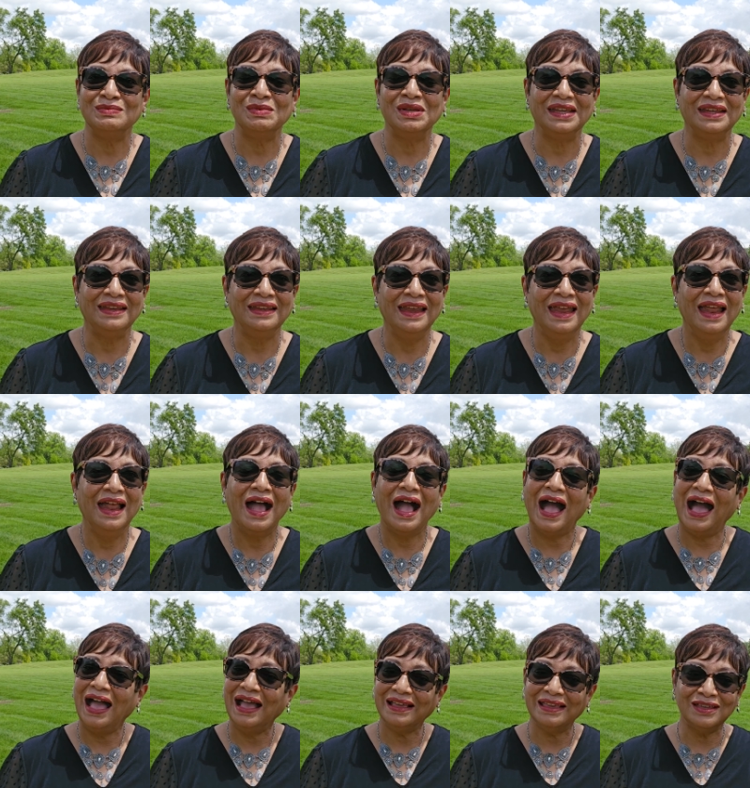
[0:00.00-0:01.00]
me.
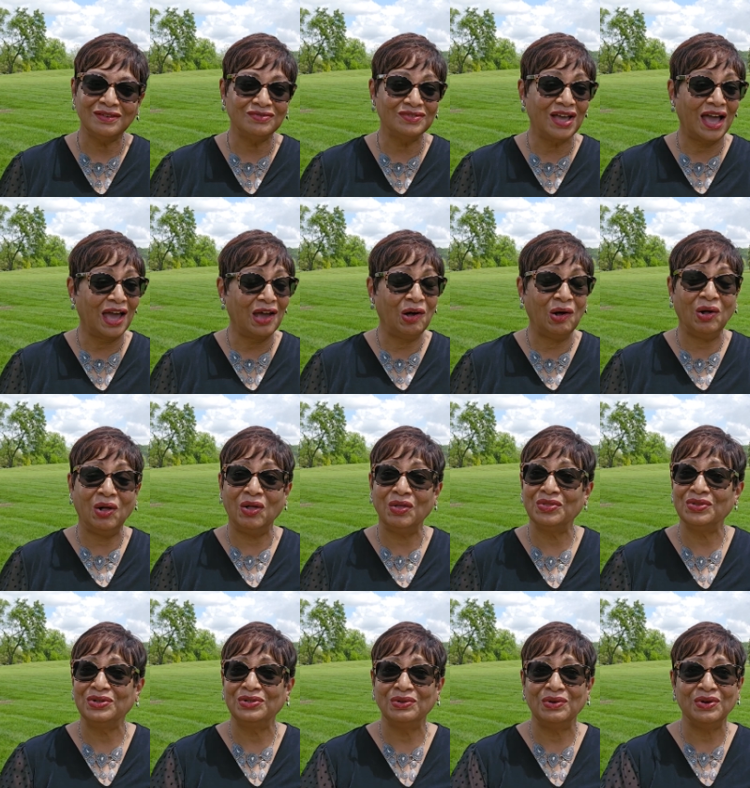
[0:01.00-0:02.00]
I give God all
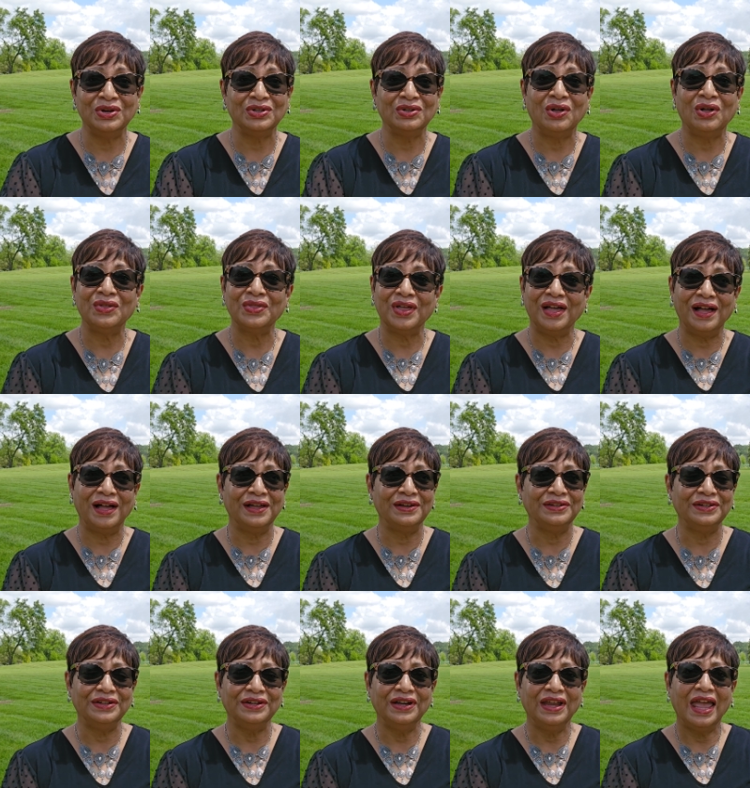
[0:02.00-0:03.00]
the glory and all the
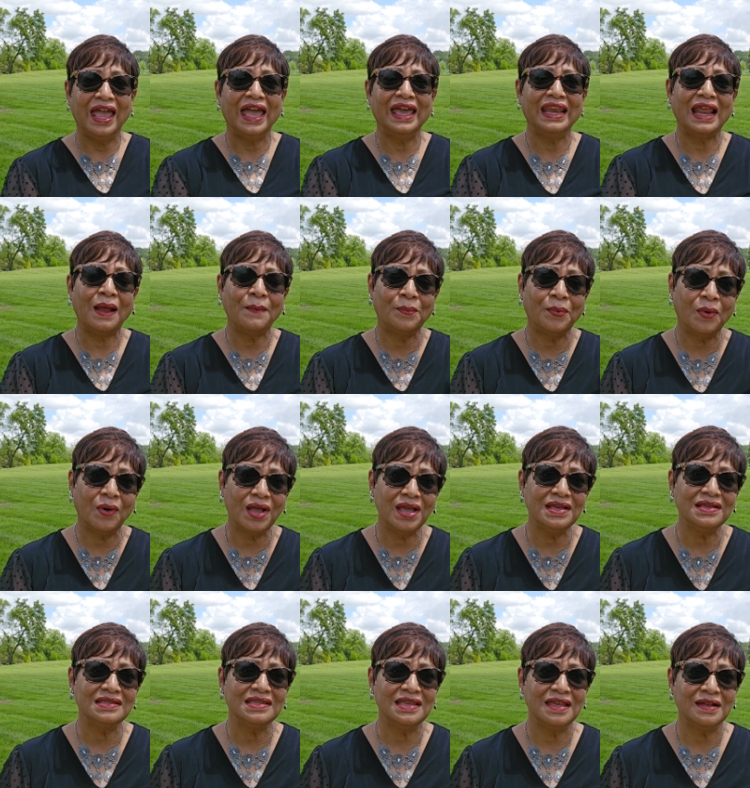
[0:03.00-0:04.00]
honor. And I
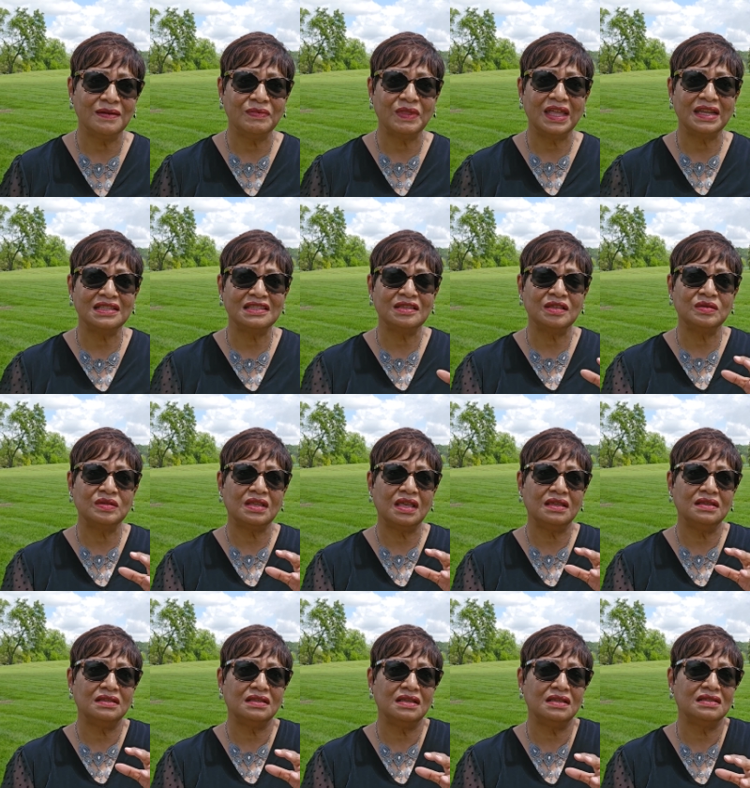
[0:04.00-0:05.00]
praise him that
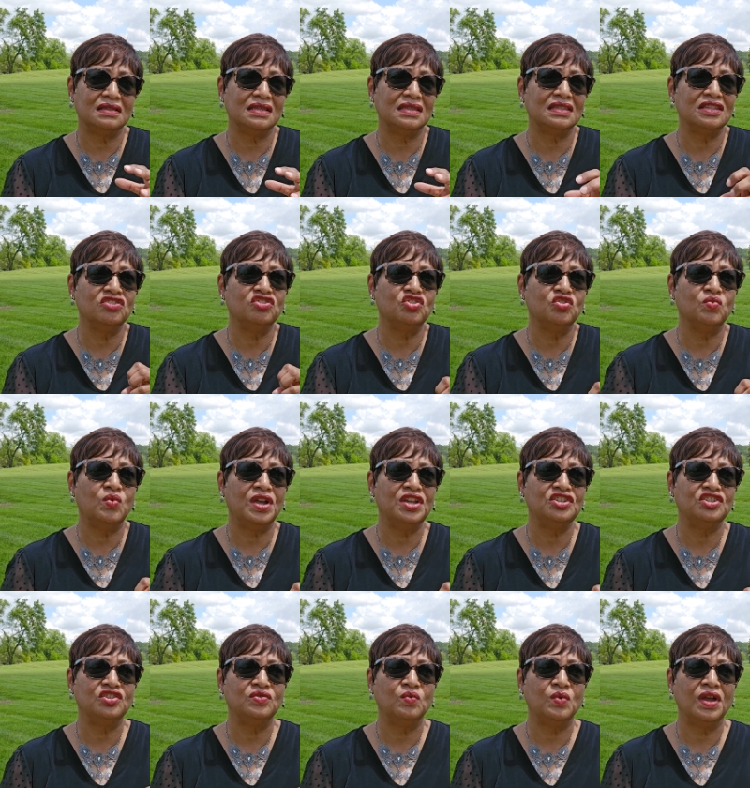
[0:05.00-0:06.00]
it's a
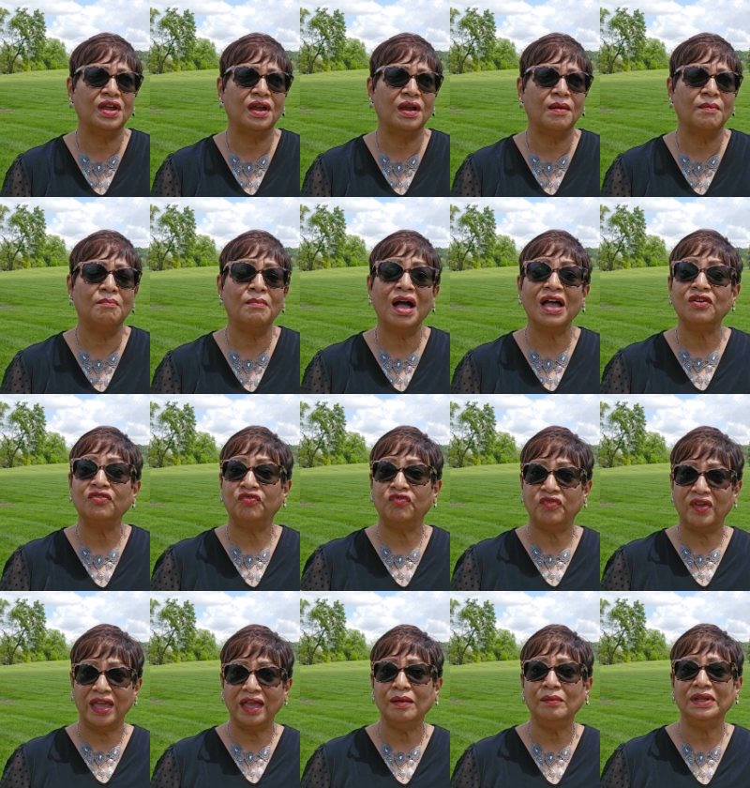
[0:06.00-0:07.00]
situation where my
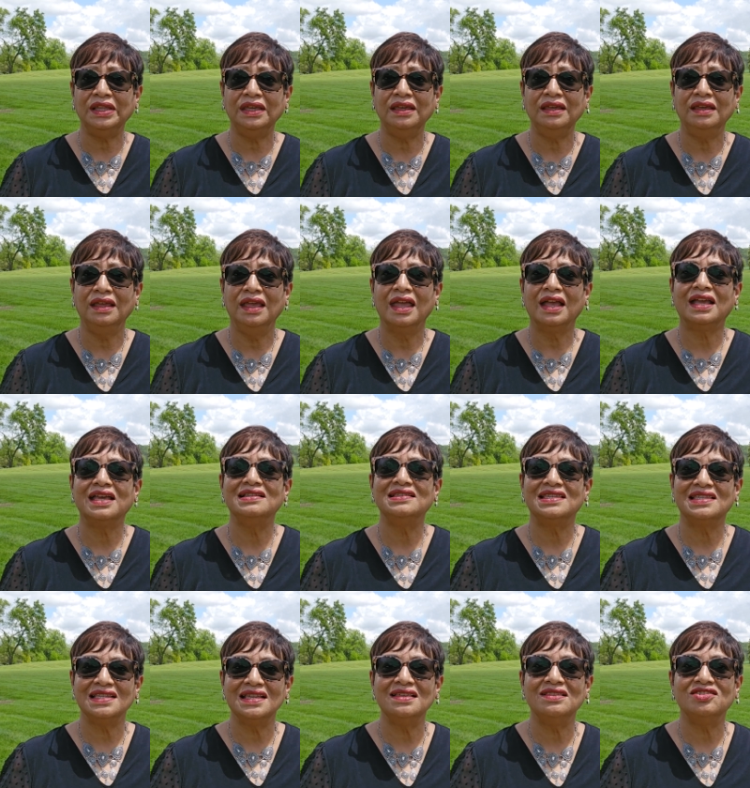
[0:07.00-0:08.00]
family can
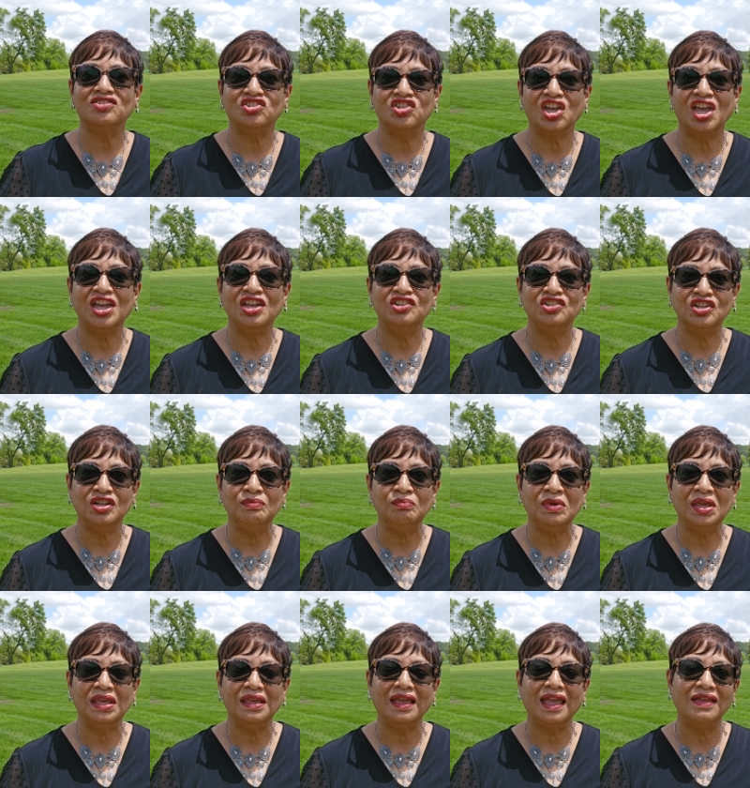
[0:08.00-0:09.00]
see the change in
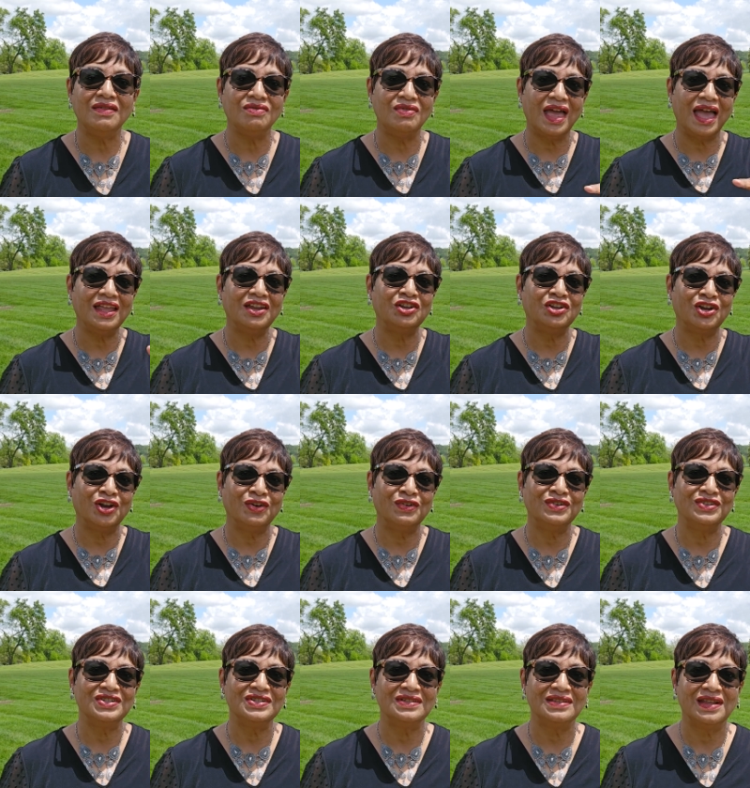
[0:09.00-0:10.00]
me, and that
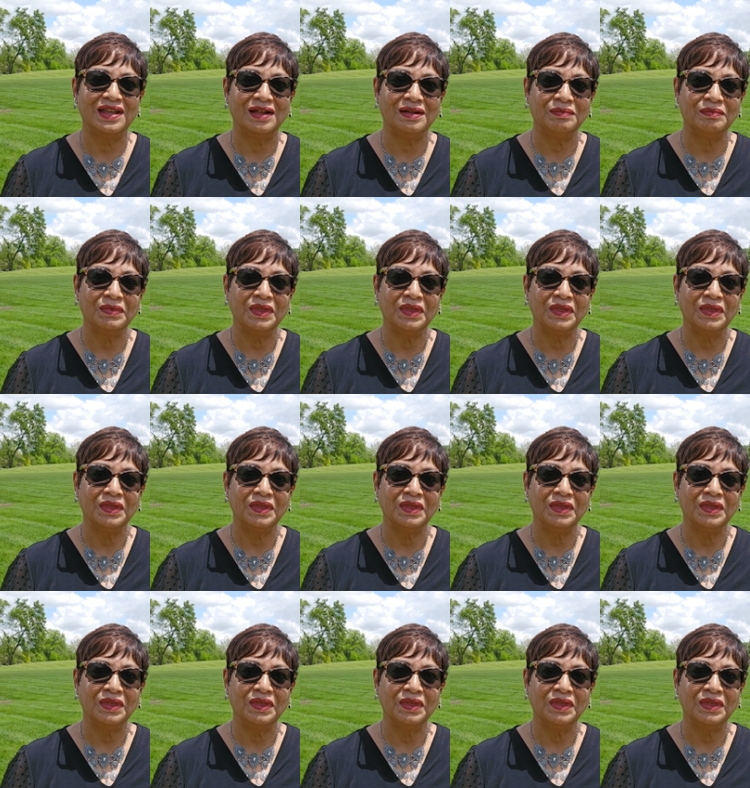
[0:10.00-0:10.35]
encourages them.